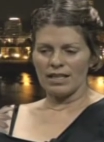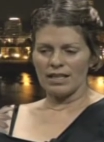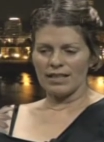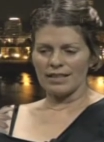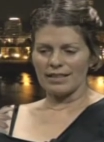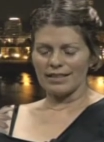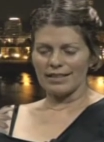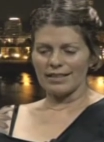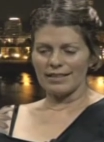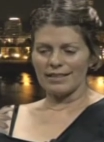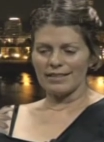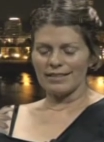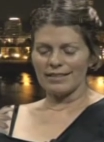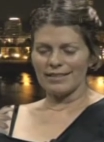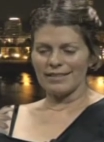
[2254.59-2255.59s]
uh,
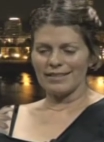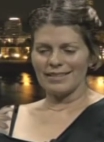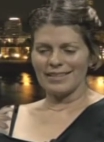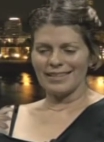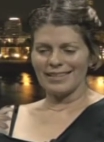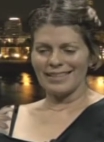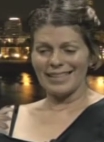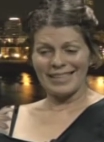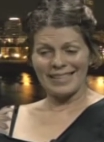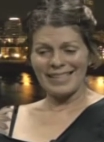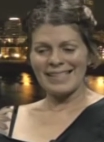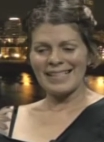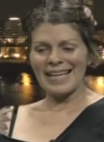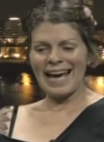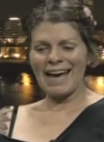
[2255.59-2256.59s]
it, it,
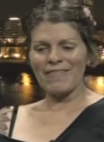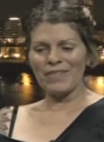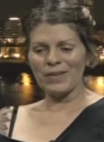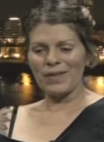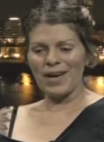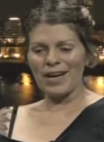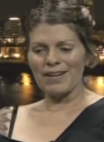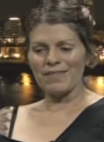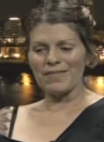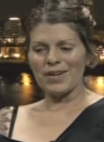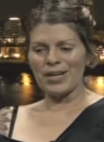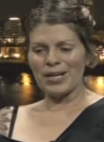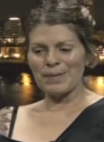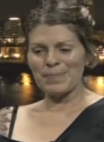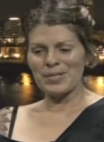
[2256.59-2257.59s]
doesn't have a lot of
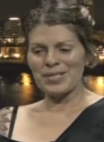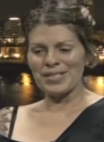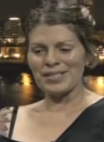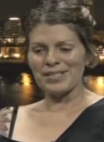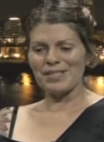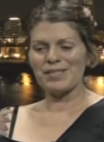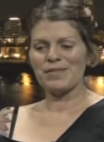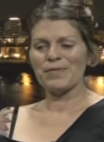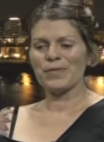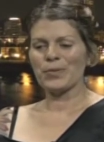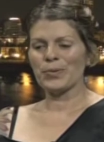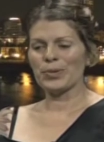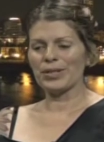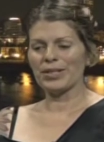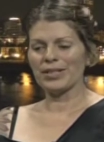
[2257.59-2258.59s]
options
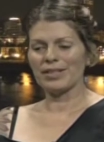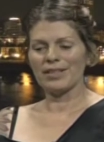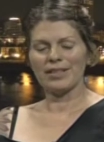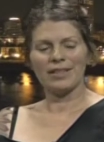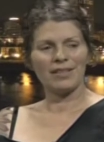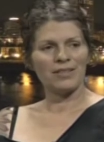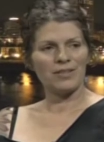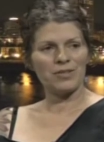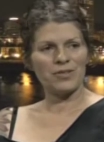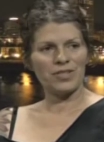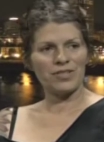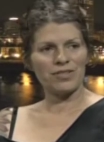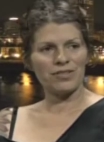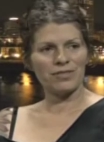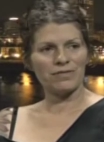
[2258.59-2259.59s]
for
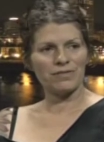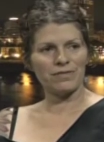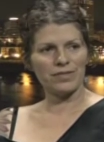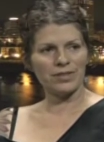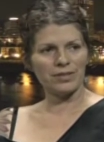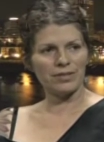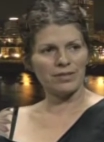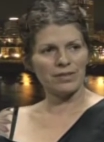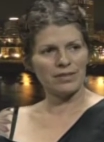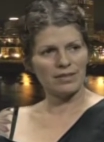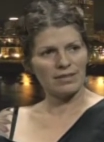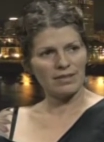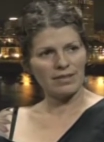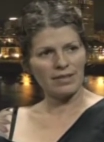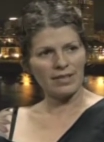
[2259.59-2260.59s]
nutritional food.
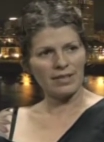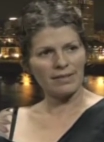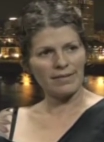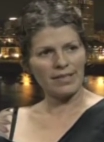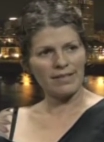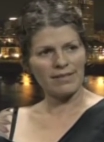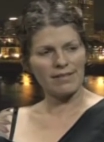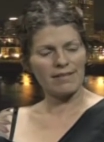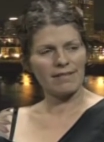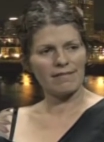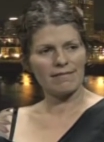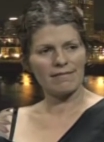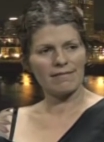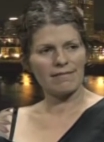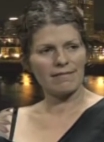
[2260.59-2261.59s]
You know, there,
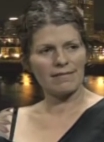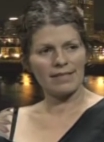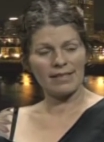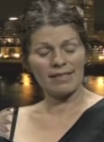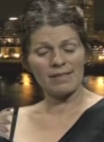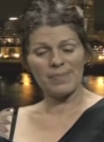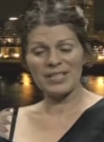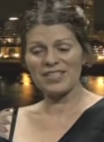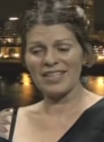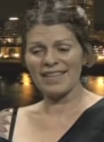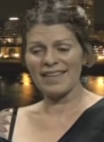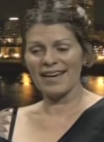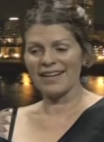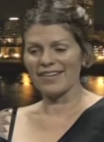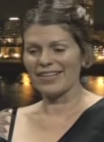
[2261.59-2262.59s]
especially
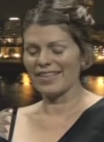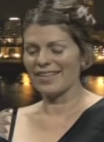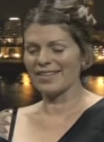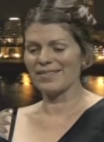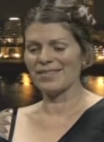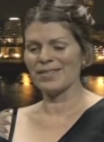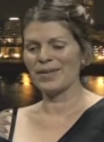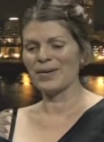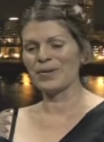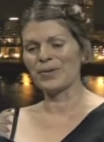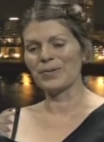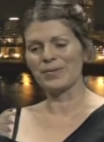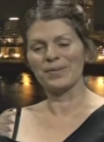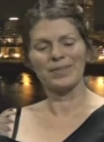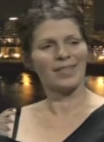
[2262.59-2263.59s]
that area. There's
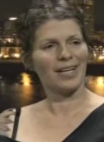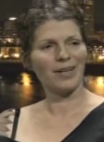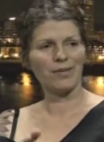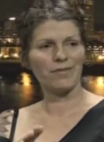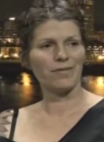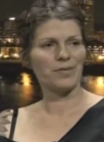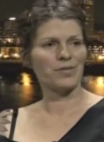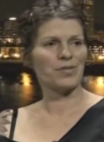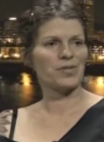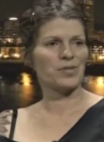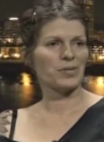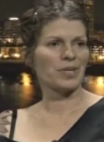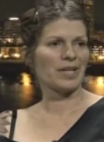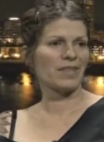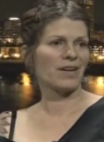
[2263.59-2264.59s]
no health food
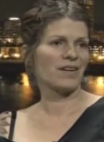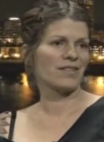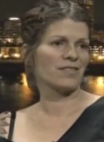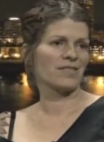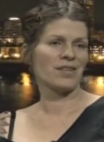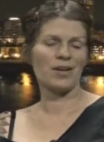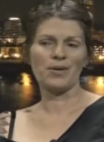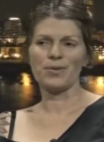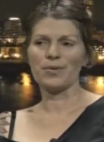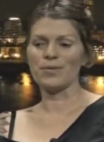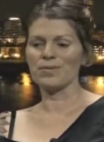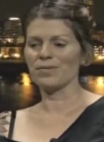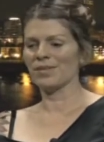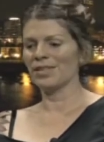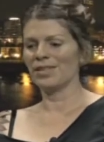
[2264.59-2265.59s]
store. There's
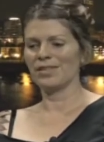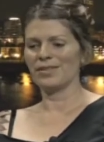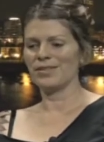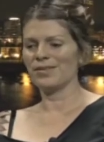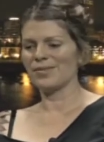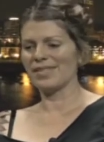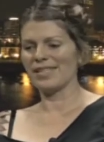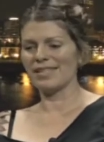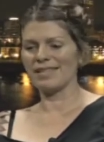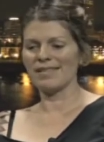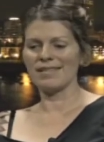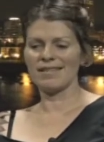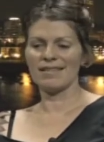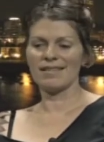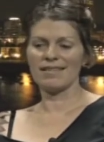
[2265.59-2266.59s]
no New
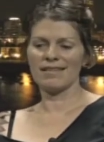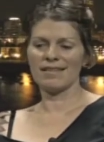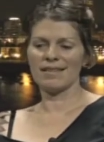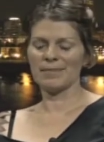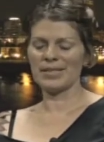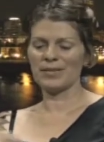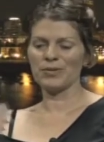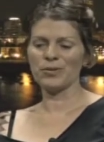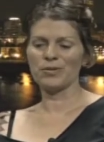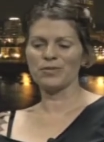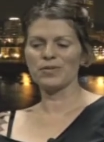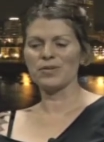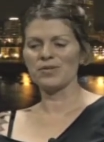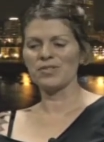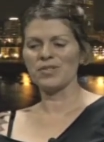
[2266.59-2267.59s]
Seasons. I mean, Whole
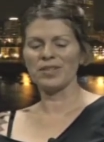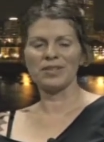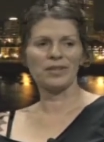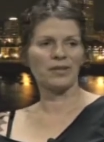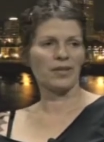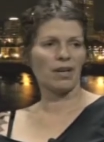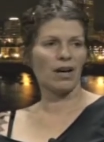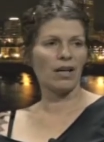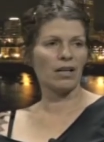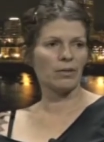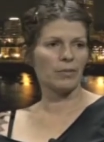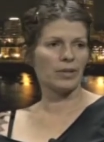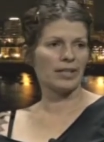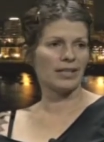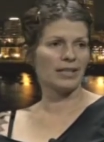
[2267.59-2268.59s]
Foods. You can go to
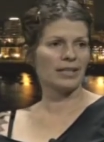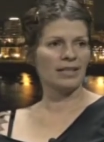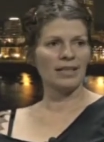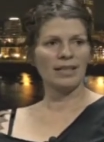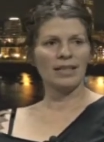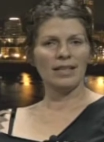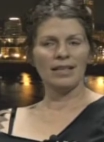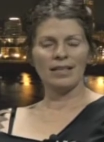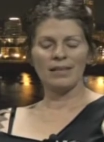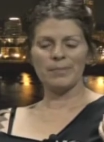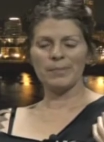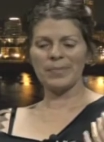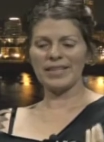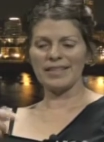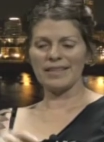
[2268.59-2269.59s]
Hollywood,
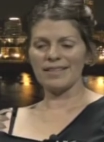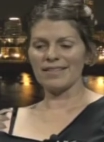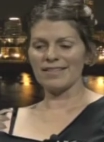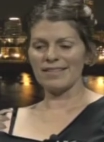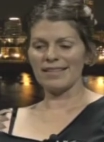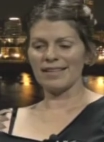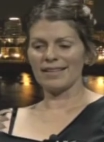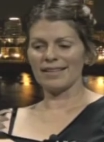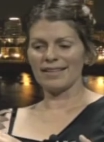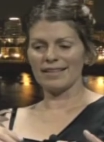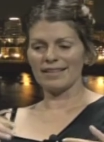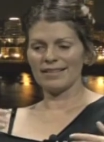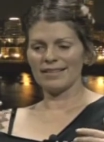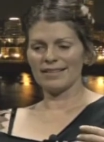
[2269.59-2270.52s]
but there's like